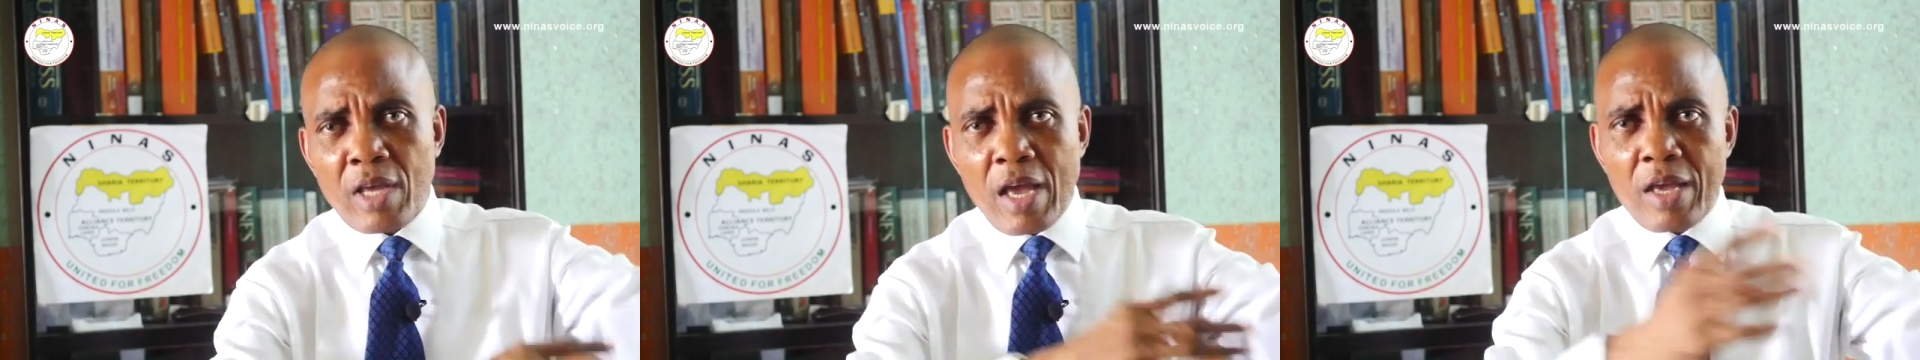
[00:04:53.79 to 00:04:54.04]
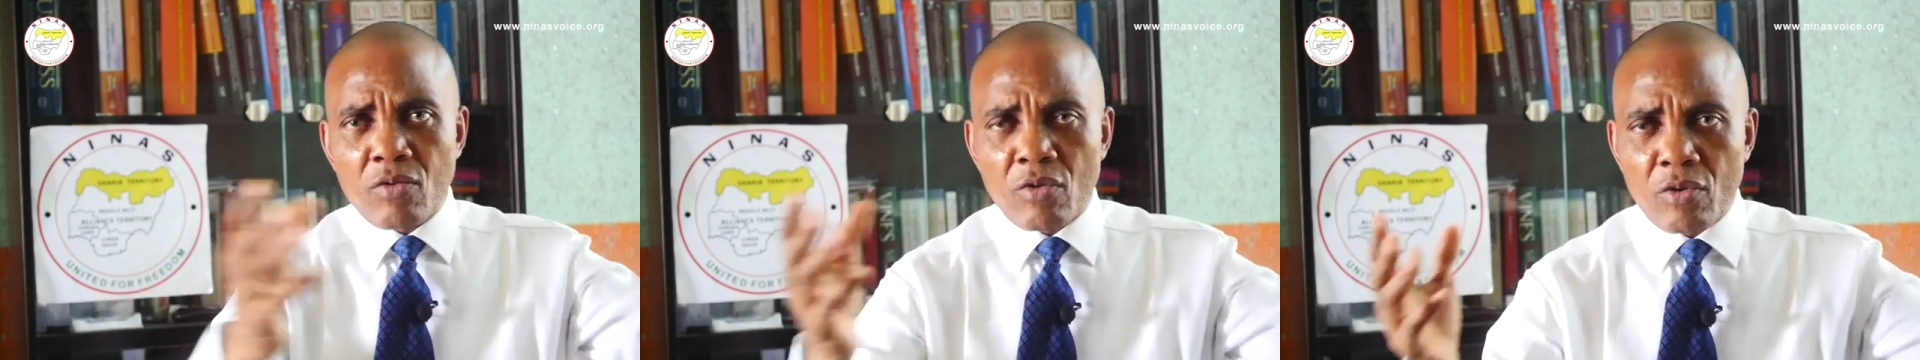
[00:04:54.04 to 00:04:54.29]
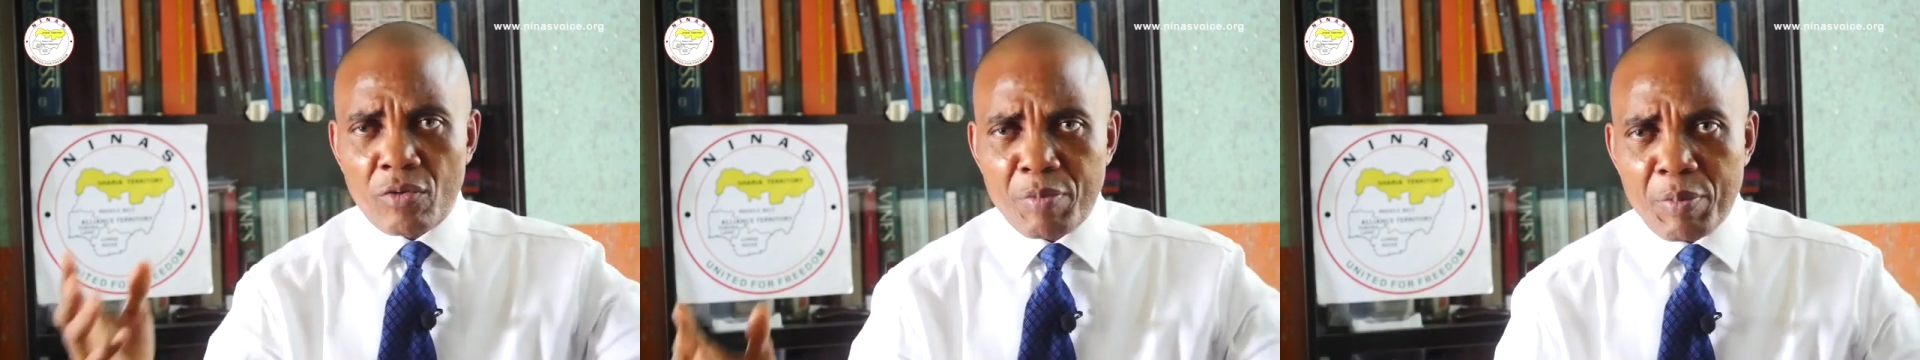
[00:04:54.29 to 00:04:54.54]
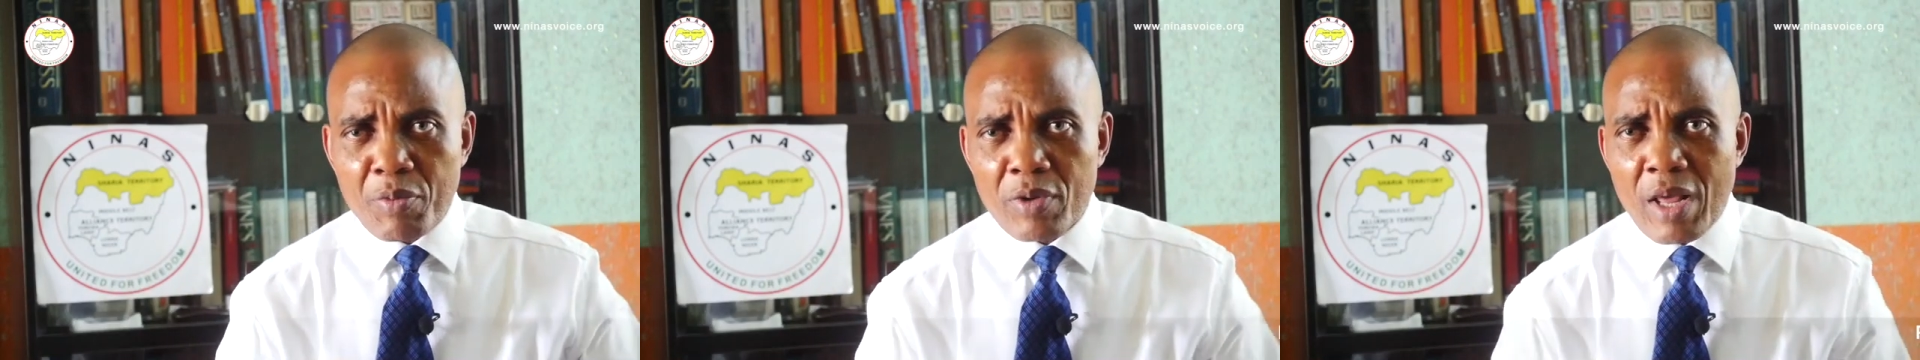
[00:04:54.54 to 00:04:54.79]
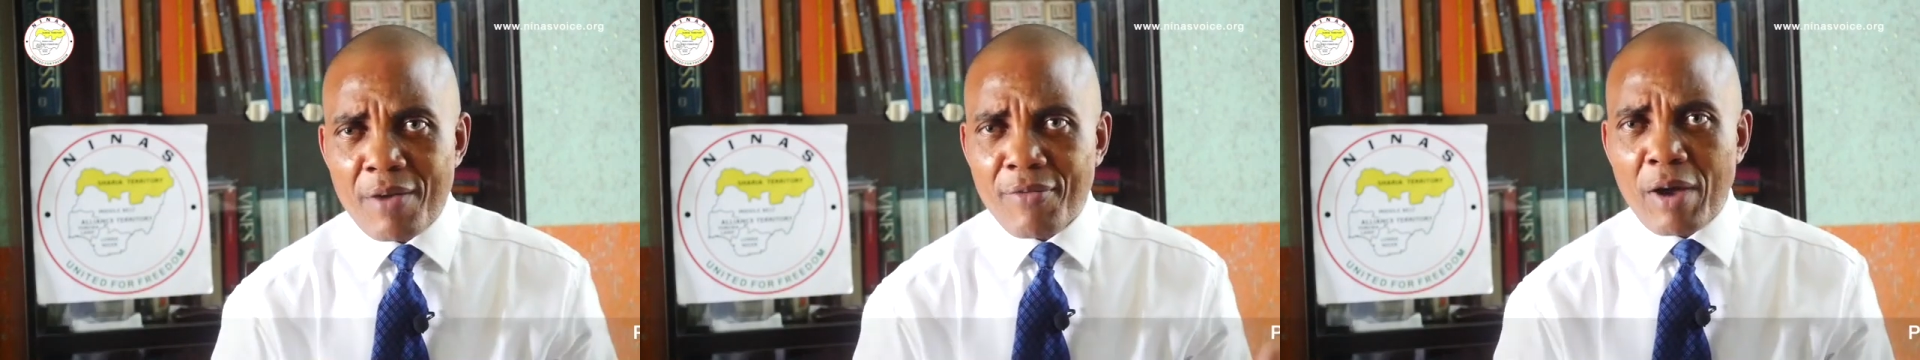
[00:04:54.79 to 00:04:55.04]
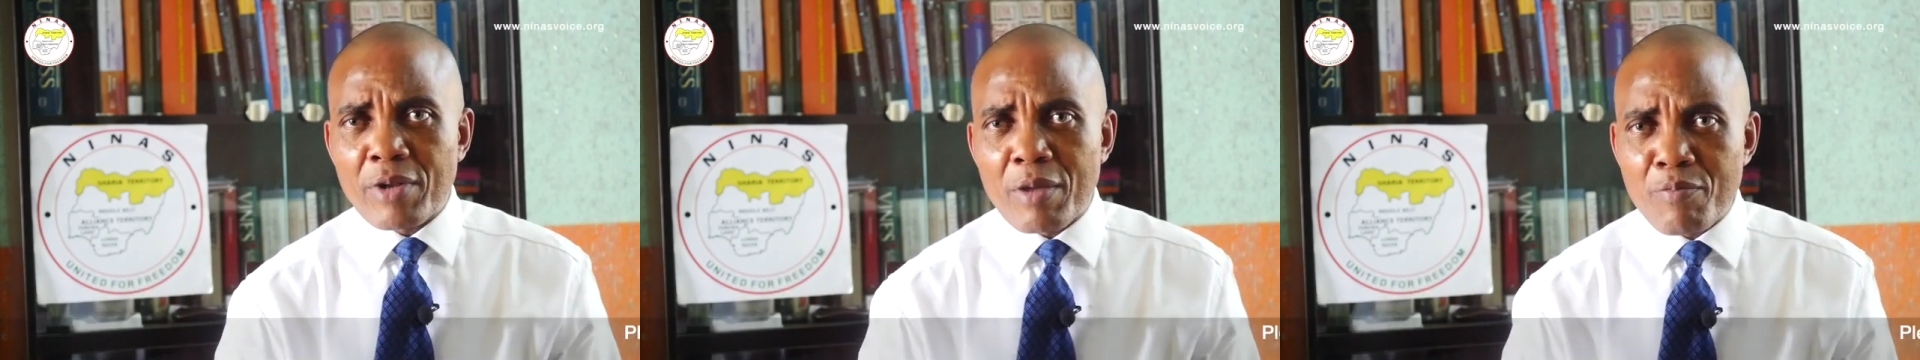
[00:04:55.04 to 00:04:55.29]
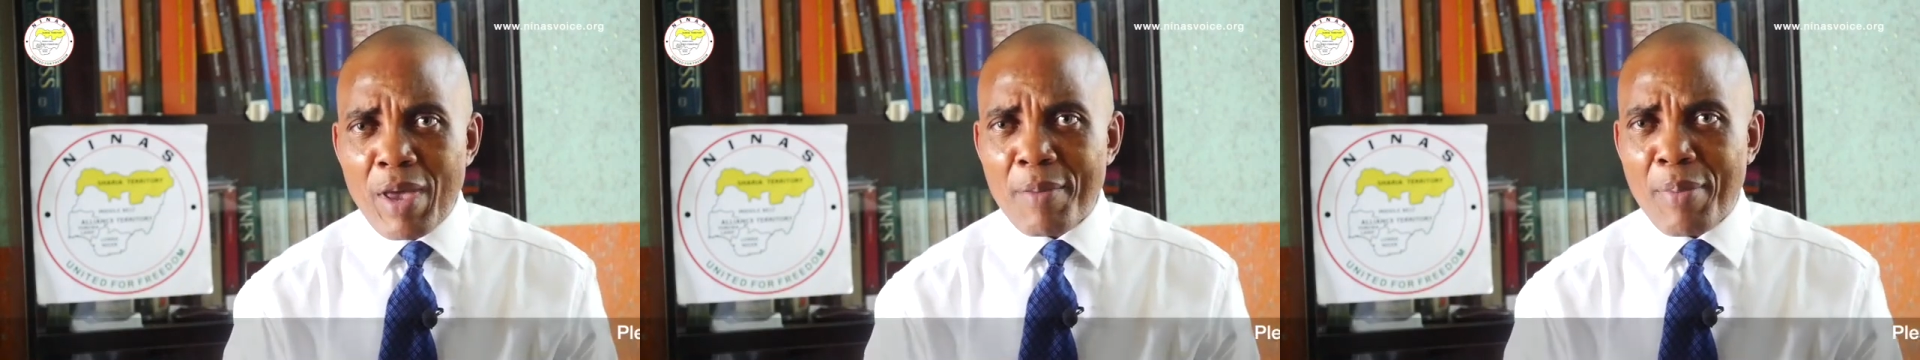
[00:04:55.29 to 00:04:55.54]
to people they found in beer